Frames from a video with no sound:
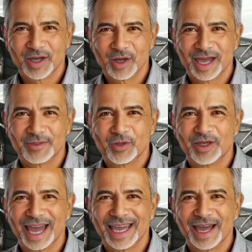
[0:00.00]
Looking for
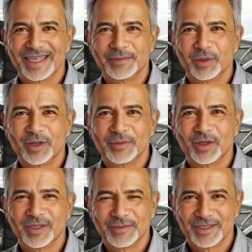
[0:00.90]
an AI
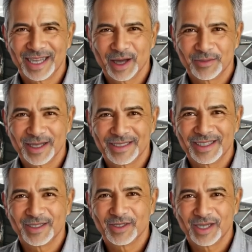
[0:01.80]
spokesperson video that
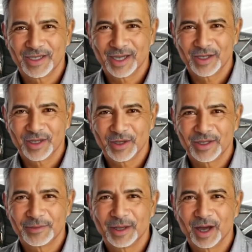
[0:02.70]
doesn't just look
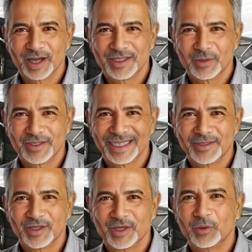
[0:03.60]
good, but also
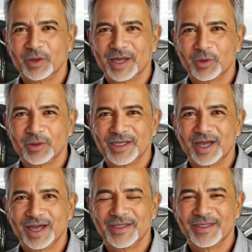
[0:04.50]
delivers real
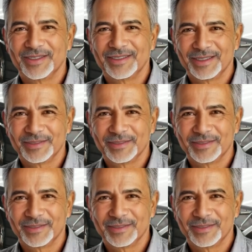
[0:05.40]
results?